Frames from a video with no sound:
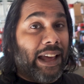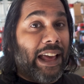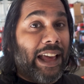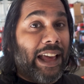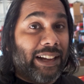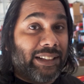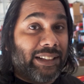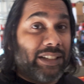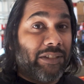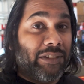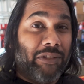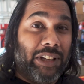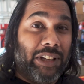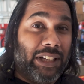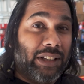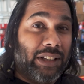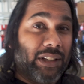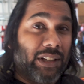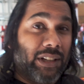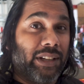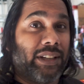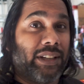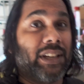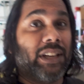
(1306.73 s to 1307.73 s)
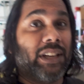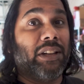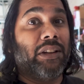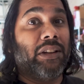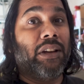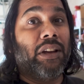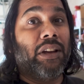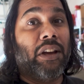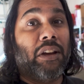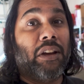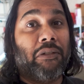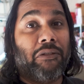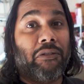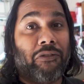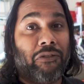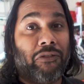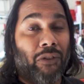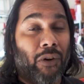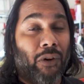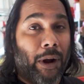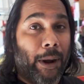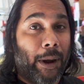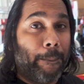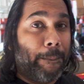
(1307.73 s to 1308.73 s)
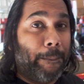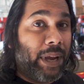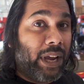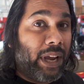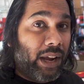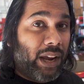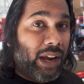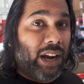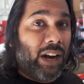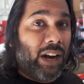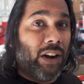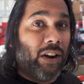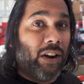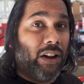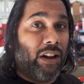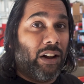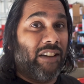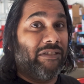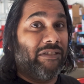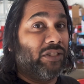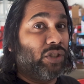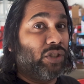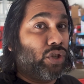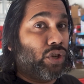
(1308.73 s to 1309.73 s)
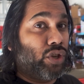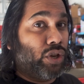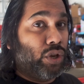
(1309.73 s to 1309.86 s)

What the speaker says: actively looking for a pair of